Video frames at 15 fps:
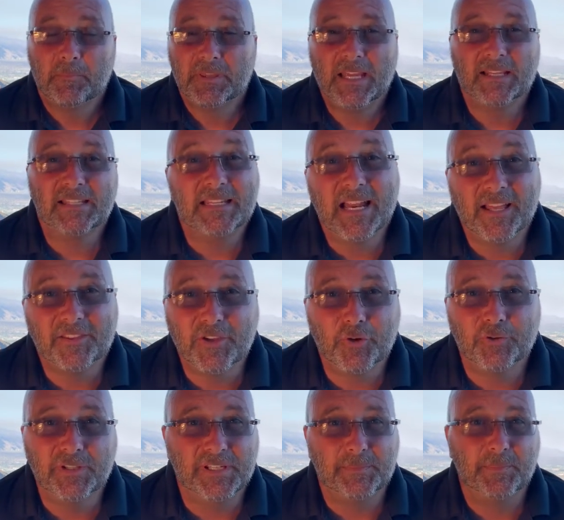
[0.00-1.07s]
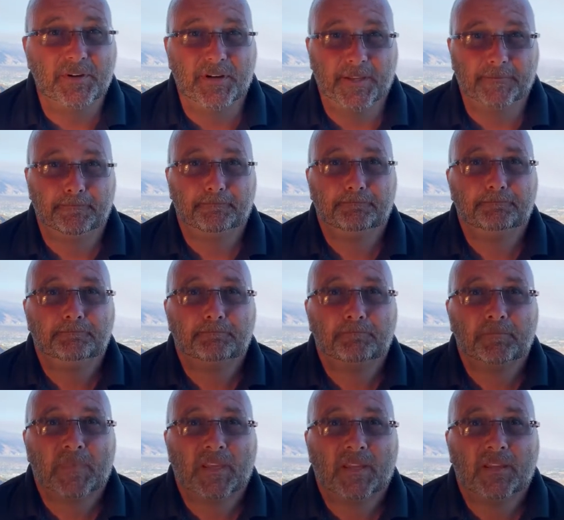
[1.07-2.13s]
But that's not the only Spirit.
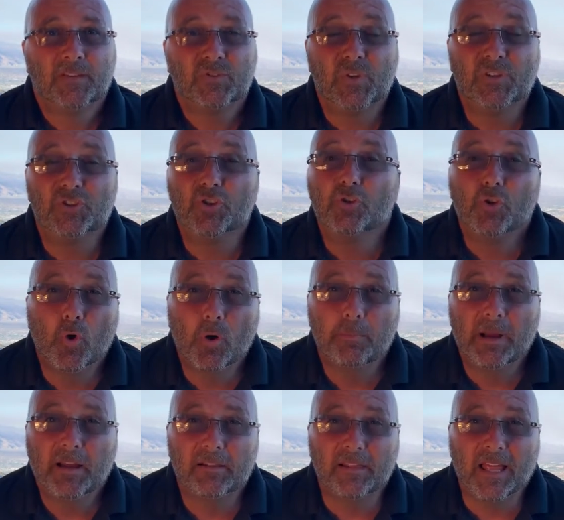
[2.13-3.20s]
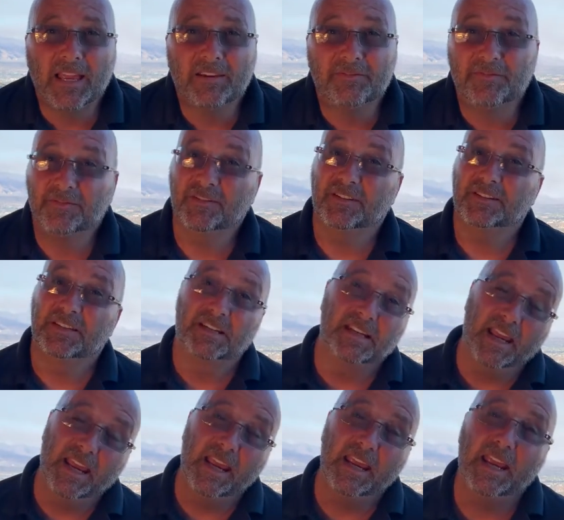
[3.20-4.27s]
So as you go about life
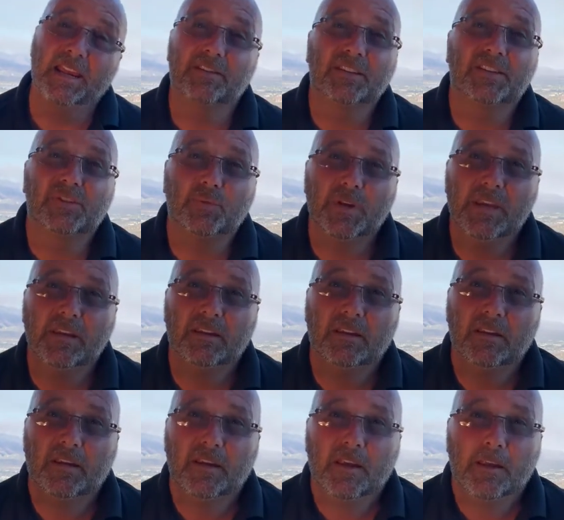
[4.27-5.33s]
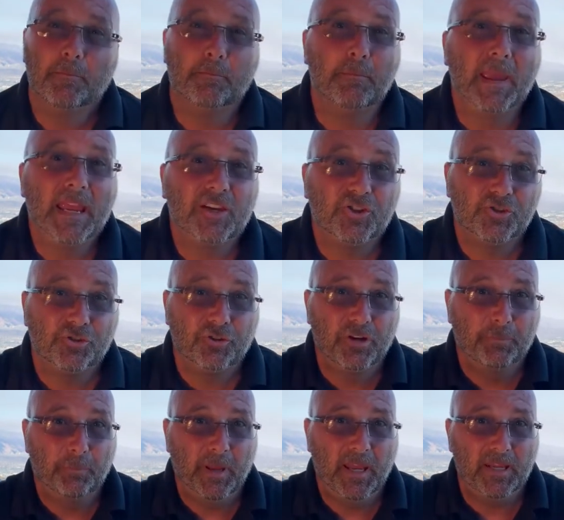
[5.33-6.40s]
today and this week, make
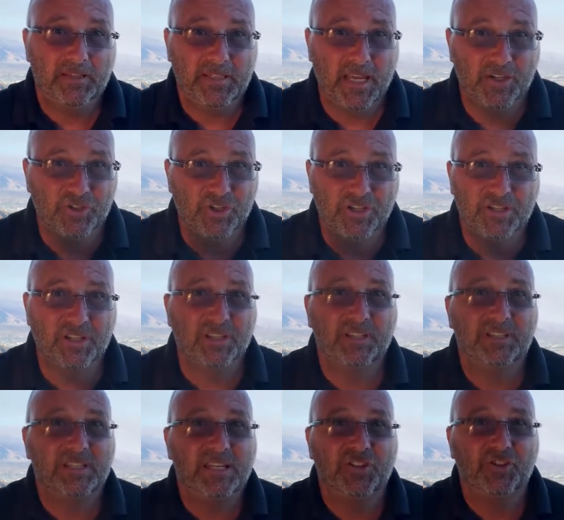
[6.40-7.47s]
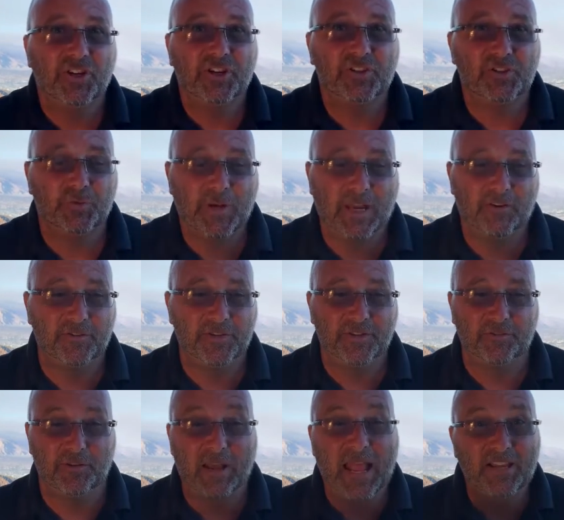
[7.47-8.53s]
sure to pay attention to the teachings around
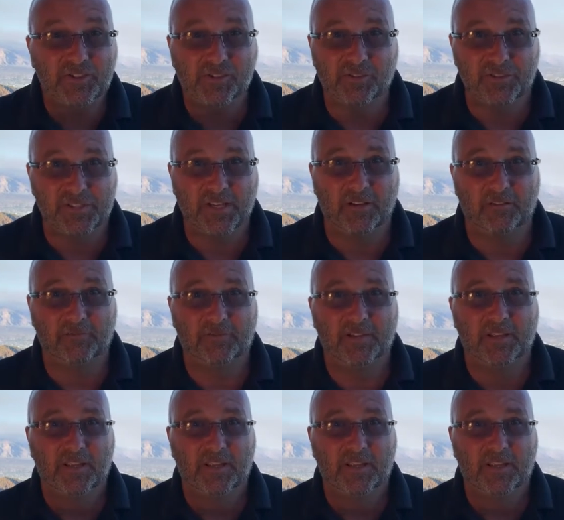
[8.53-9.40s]
you and ask yourself,